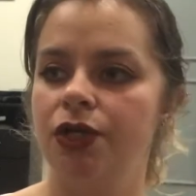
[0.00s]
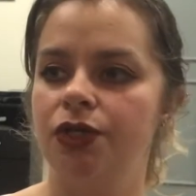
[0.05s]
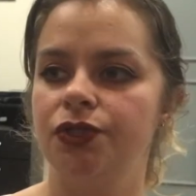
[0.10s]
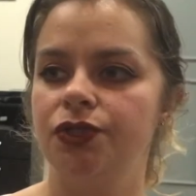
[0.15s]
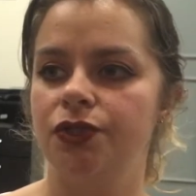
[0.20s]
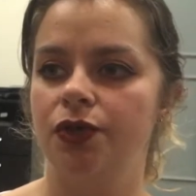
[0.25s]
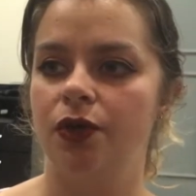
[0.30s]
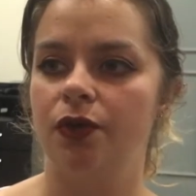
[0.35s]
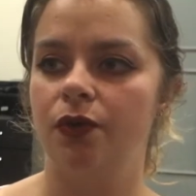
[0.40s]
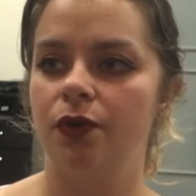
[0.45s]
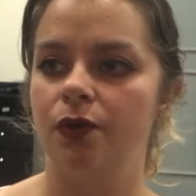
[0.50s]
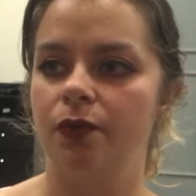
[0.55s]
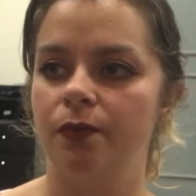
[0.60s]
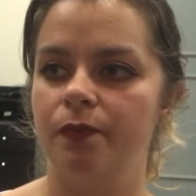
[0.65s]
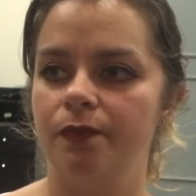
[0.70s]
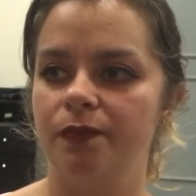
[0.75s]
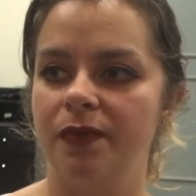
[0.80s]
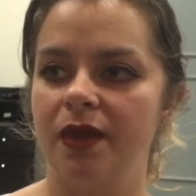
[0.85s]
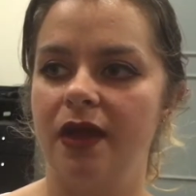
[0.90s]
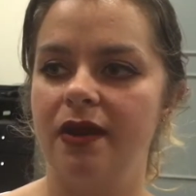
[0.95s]

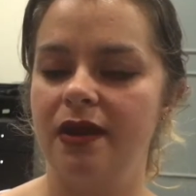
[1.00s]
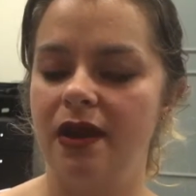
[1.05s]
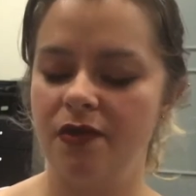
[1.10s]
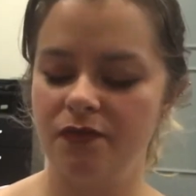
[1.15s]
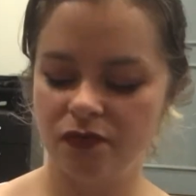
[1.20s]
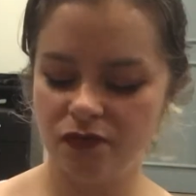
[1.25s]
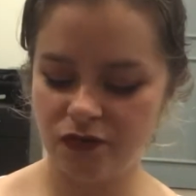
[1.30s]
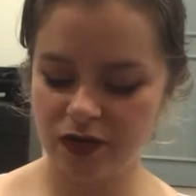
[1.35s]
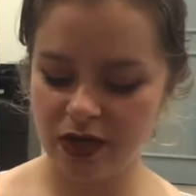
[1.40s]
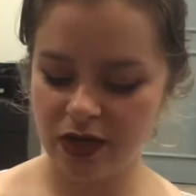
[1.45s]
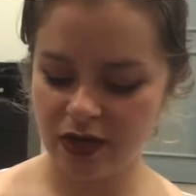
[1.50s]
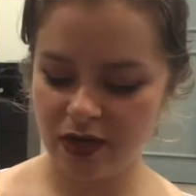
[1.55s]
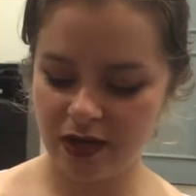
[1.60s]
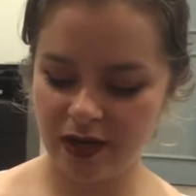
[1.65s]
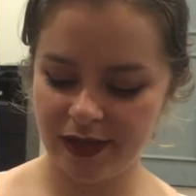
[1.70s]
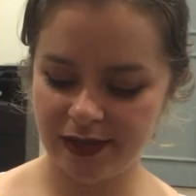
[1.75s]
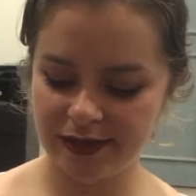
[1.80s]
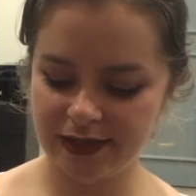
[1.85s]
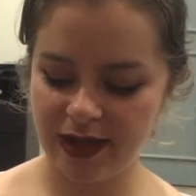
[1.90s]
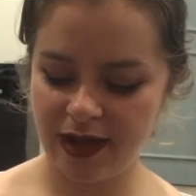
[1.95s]
So I never
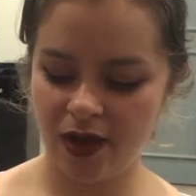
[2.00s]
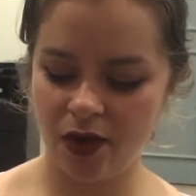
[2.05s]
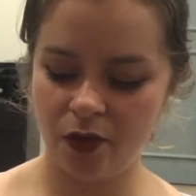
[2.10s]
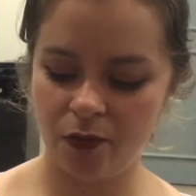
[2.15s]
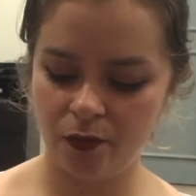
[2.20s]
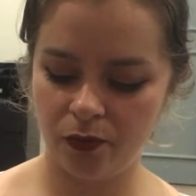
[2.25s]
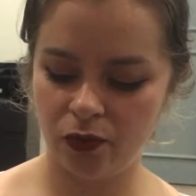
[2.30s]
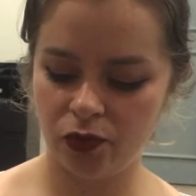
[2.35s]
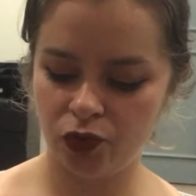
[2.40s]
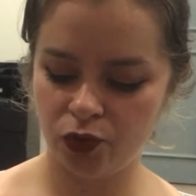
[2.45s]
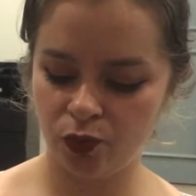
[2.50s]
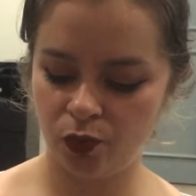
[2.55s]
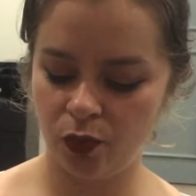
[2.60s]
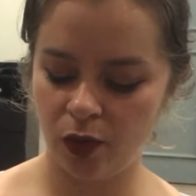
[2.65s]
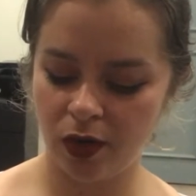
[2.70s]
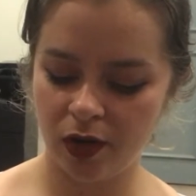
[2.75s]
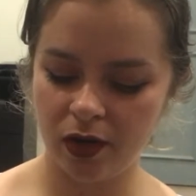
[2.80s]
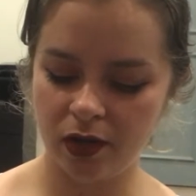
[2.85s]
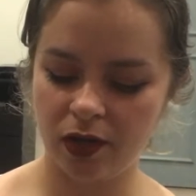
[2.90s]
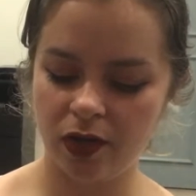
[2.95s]
realized how much
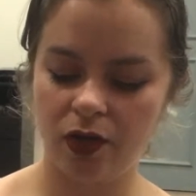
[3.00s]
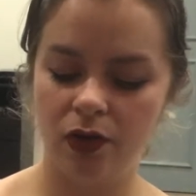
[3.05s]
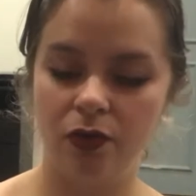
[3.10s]
work